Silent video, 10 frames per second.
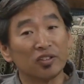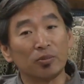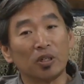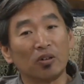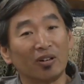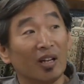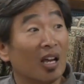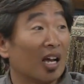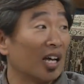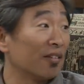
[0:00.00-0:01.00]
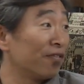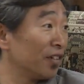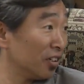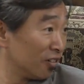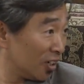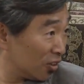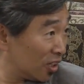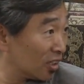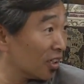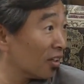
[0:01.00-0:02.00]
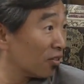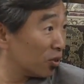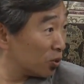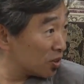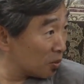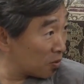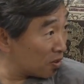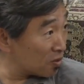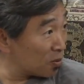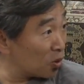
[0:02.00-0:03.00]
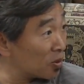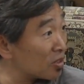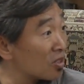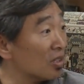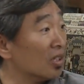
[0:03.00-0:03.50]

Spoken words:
It's about how to figure out how to get through some of these moments.